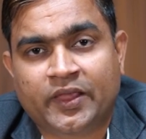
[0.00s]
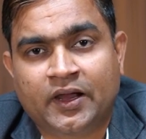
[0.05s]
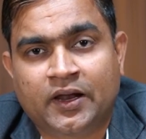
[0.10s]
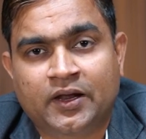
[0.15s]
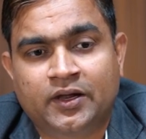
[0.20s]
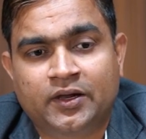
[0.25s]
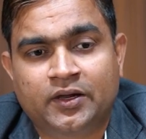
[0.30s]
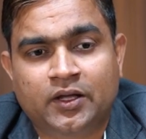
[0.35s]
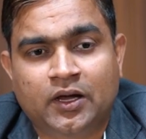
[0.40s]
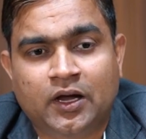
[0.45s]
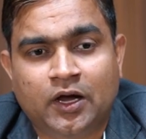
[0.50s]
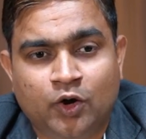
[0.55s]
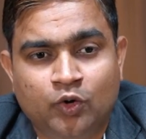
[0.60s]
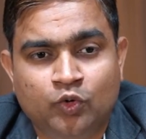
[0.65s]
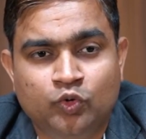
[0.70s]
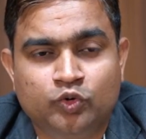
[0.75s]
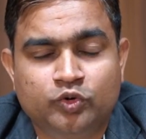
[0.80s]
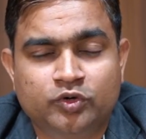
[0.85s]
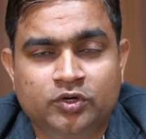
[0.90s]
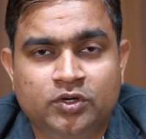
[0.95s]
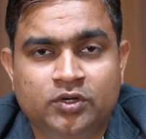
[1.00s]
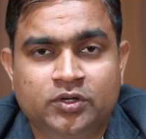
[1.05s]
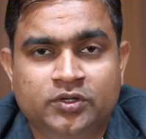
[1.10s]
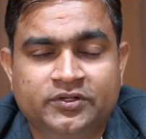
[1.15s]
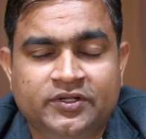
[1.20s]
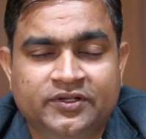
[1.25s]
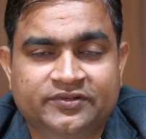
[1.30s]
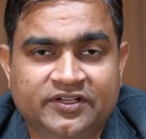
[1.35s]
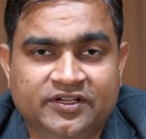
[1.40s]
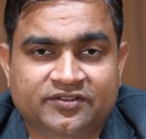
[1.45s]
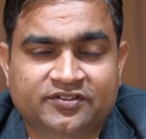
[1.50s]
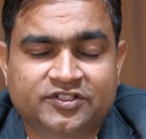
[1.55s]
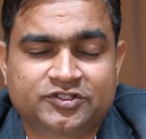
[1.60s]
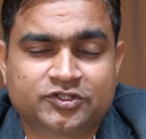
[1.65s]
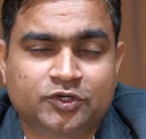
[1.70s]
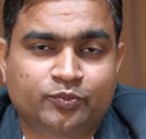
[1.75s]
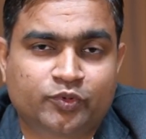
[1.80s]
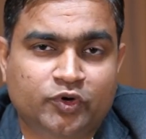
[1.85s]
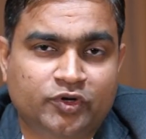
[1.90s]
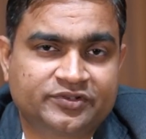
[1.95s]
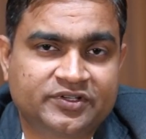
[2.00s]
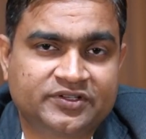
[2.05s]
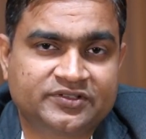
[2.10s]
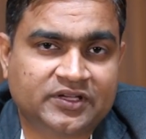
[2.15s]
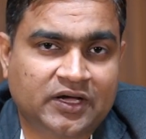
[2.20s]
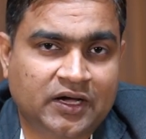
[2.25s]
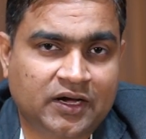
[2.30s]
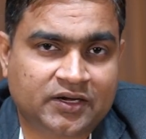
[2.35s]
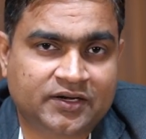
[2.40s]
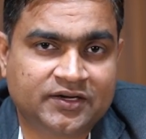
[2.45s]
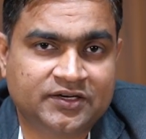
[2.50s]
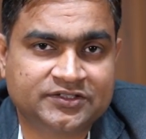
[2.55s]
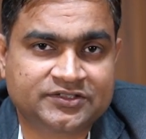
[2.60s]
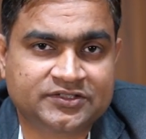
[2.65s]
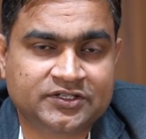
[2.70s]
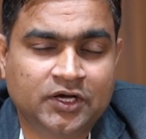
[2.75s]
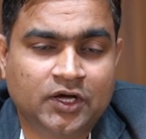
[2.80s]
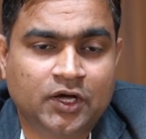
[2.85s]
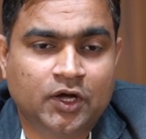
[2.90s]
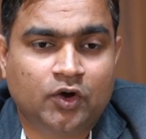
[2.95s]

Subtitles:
and how the succession process occurs,